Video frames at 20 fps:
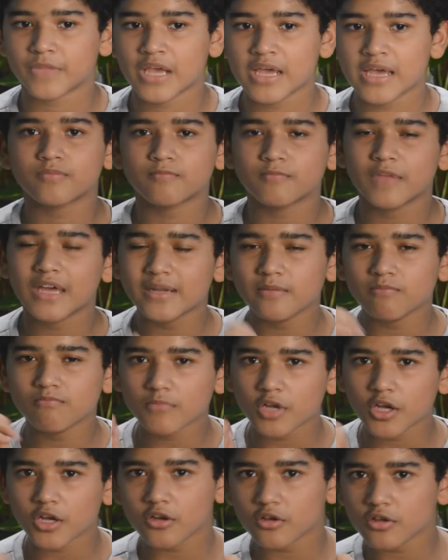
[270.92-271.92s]
And
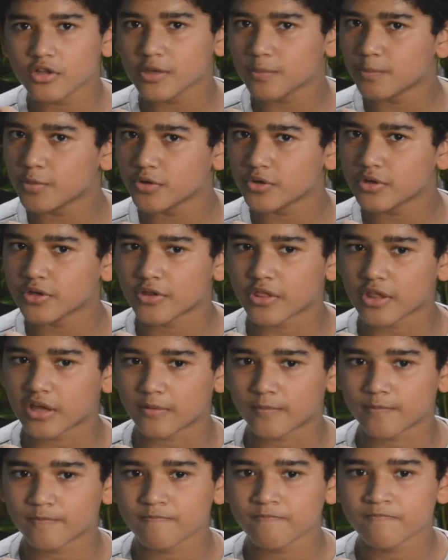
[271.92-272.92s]
another important thing,
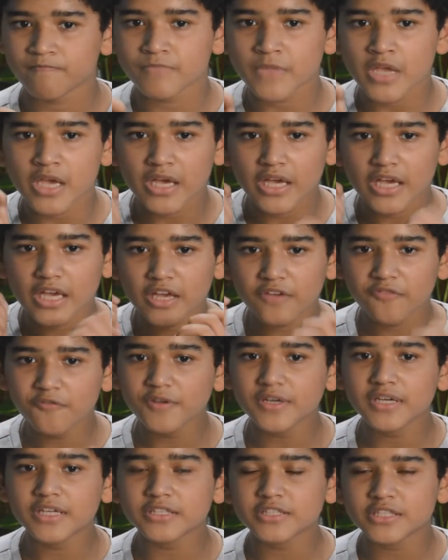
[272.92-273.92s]
if we
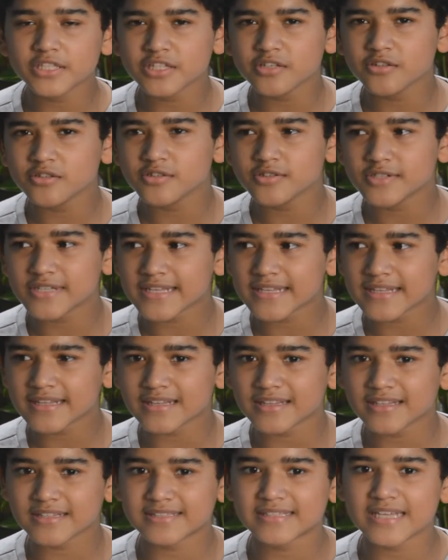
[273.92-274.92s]
continue using the
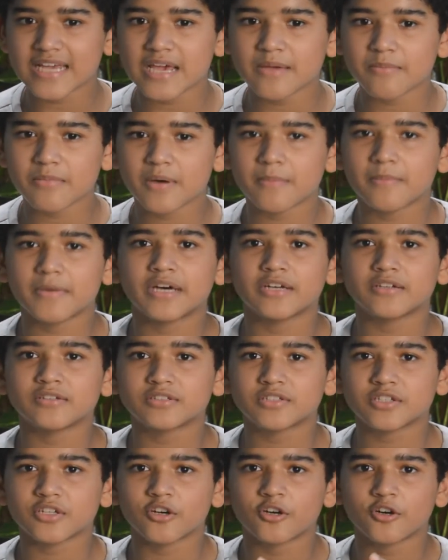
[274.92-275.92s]
same amount
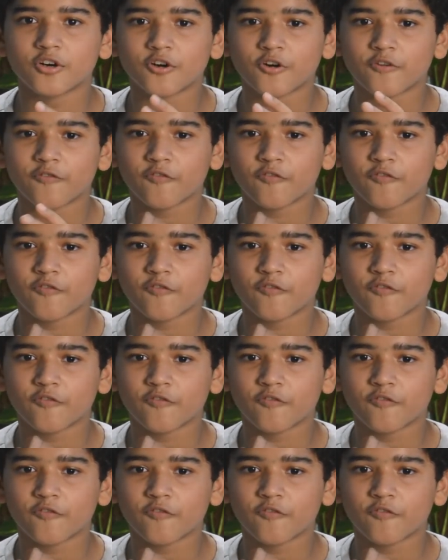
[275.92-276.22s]
of